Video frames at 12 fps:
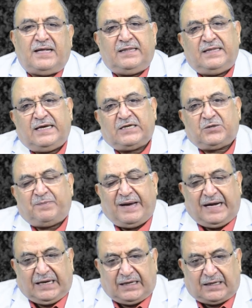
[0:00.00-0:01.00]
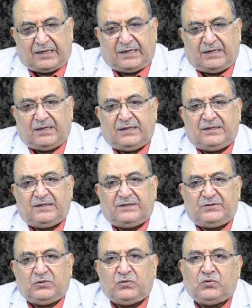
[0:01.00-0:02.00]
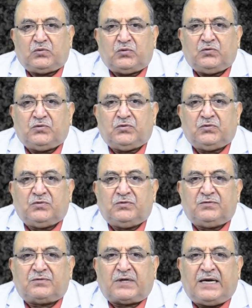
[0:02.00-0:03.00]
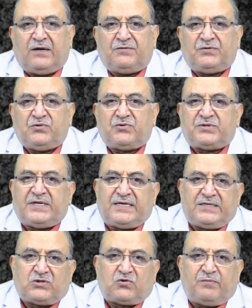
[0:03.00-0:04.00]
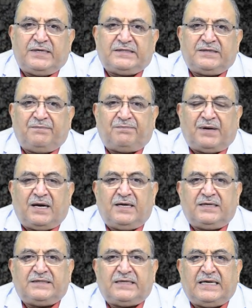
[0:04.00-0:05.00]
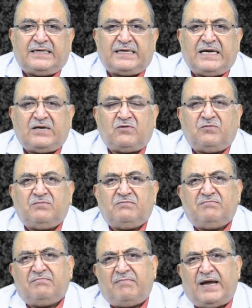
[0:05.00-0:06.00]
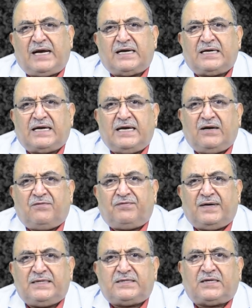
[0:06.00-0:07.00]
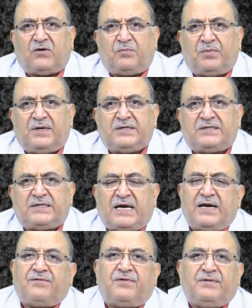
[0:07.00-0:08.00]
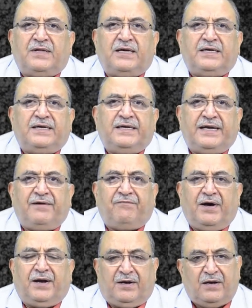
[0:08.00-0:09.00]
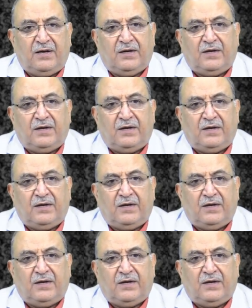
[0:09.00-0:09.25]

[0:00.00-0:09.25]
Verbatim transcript: then they expect uh, you to kind of use their instruments, implants and try to make kind of unscrupulous right from the day one.